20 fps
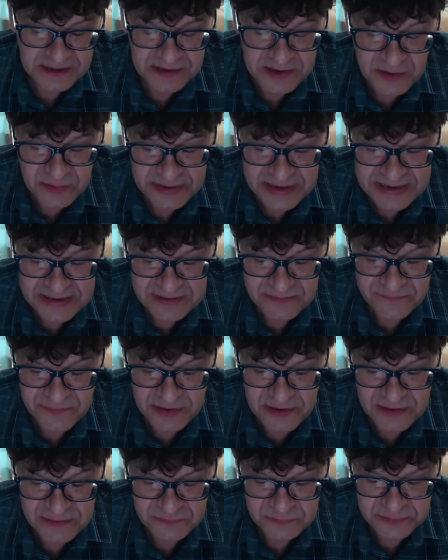you know, get
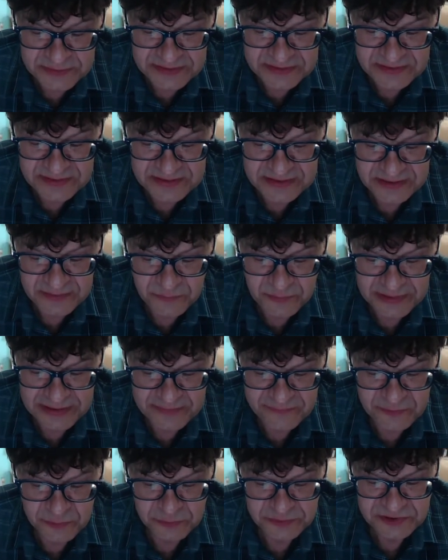involved with uh,
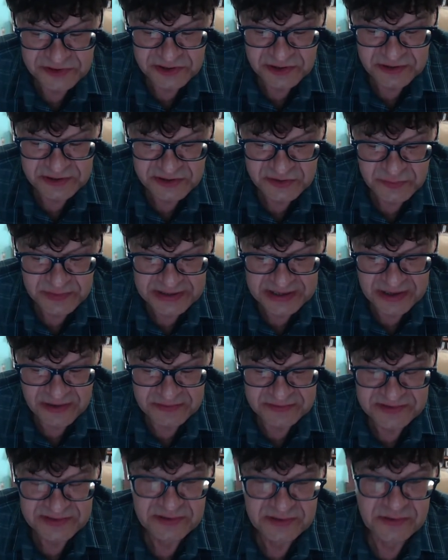whatever church we
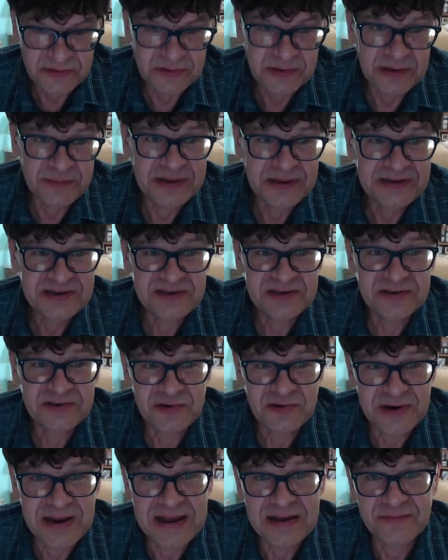go to. I mentioned
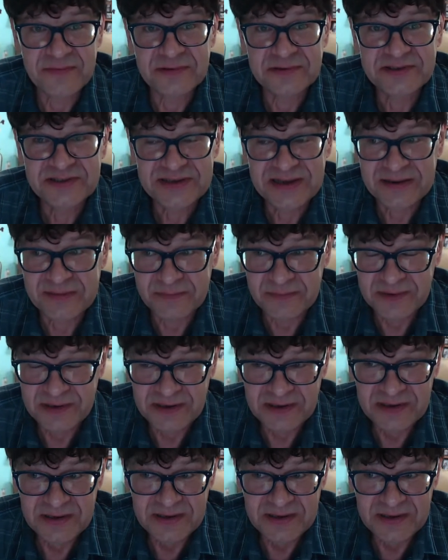travel some.